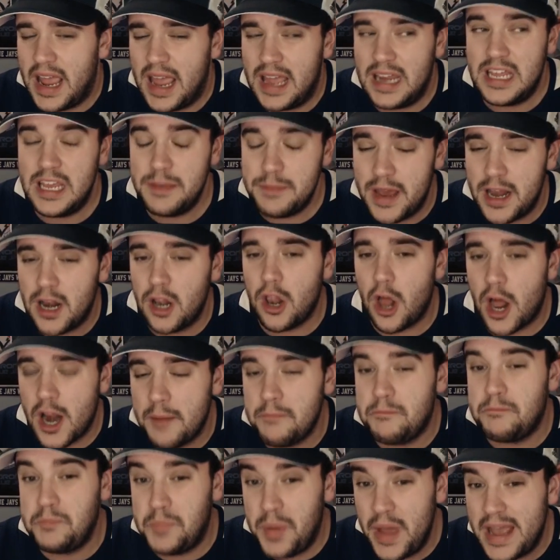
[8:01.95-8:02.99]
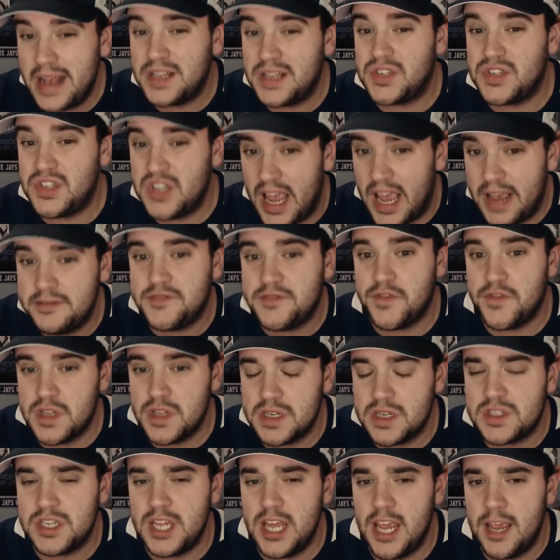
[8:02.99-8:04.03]
And he made a lot of big saves for
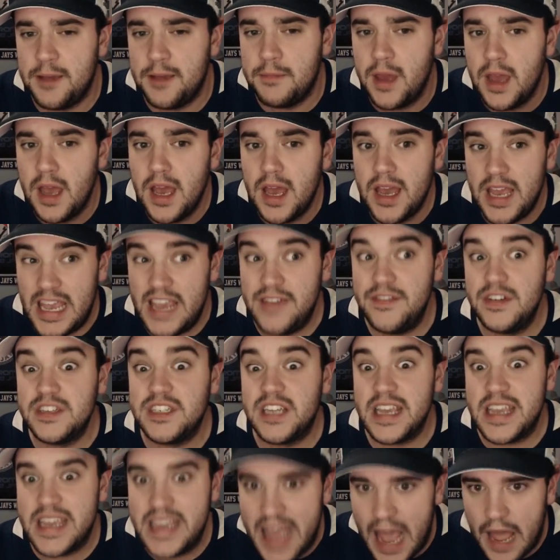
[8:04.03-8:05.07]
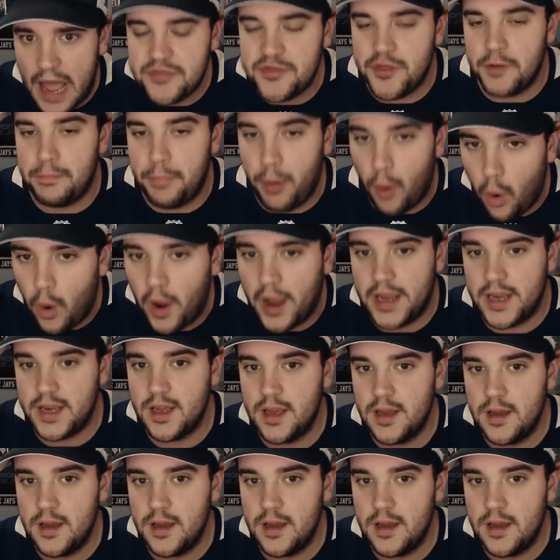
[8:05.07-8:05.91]
this team, even to get the point.